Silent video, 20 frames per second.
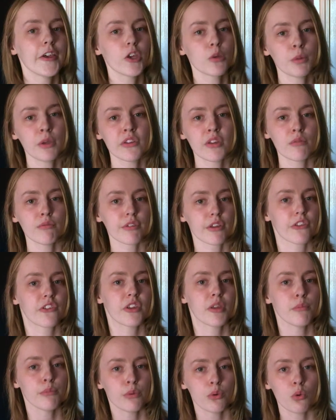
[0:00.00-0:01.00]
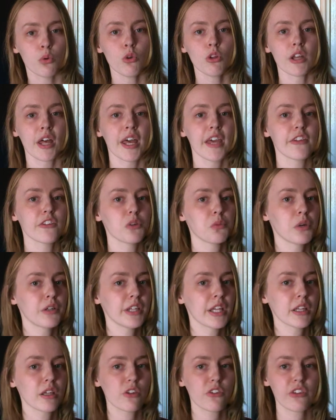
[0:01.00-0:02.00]
could be something simple, like the one
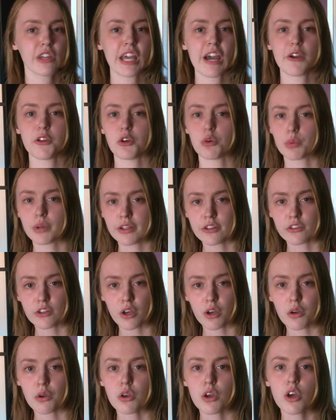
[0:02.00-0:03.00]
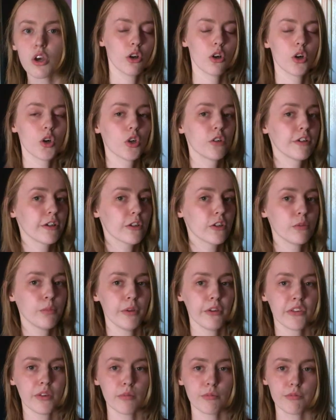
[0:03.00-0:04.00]
that you see out your window, or it could be
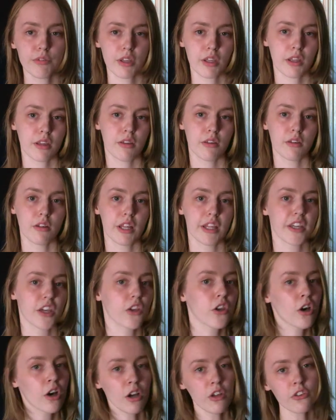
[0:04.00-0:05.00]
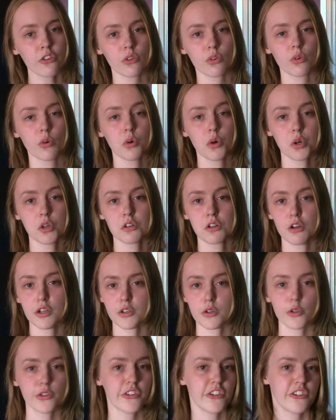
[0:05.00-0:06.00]
something like a castle or a
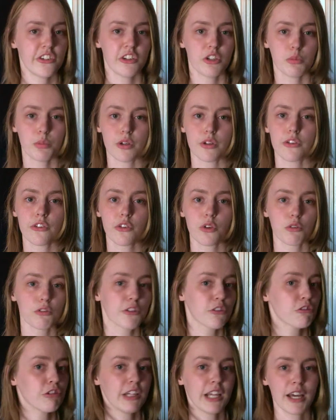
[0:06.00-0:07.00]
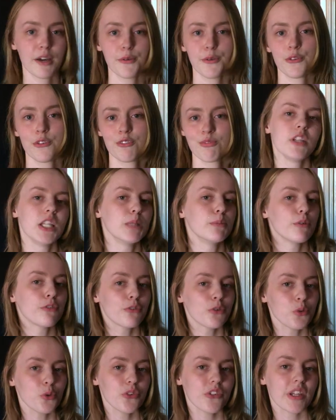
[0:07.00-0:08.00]
cottage in the woods or a treehouse. Number
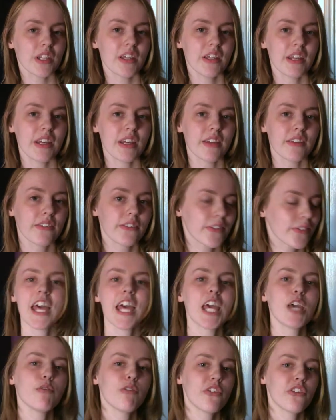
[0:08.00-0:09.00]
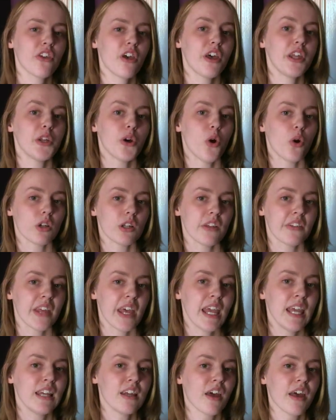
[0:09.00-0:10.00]
40 is if a certain
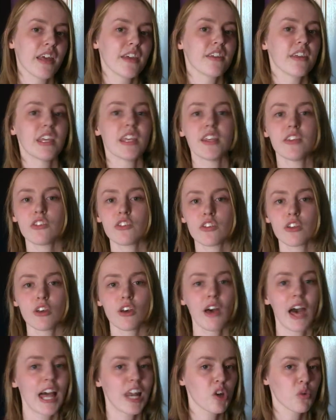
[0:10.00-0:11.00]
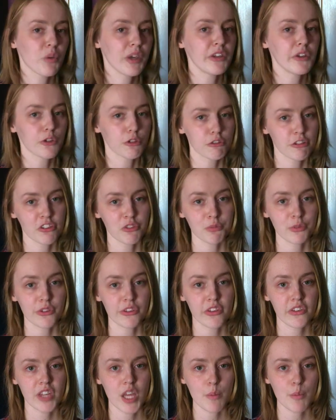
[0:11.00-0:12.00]
holiday like Easter, Halloween or Christmas
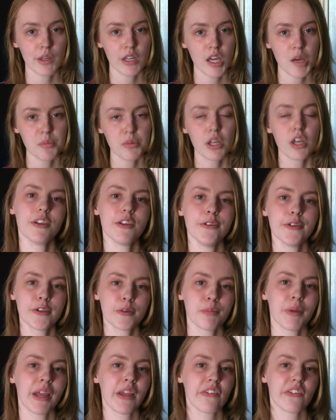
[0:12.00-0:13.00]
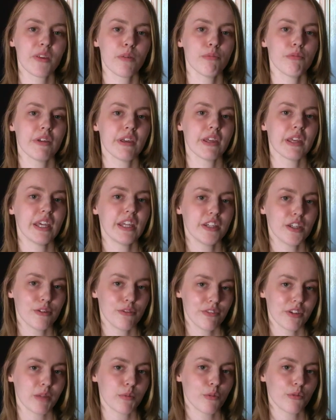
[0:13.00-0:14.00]
is coming up, you could paint something in the
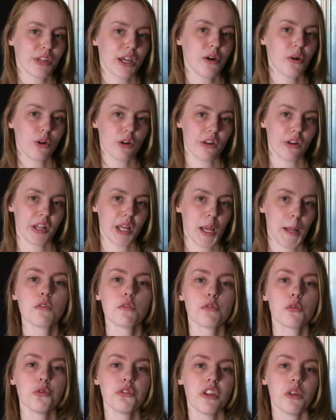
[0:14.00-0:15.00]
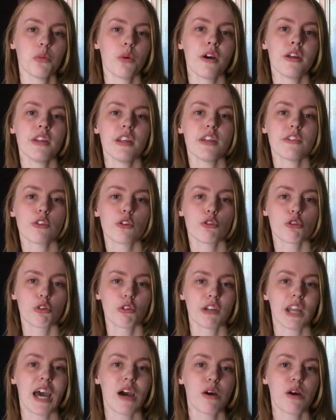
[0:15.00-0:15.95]
theme of that holiday. 41 is to draw an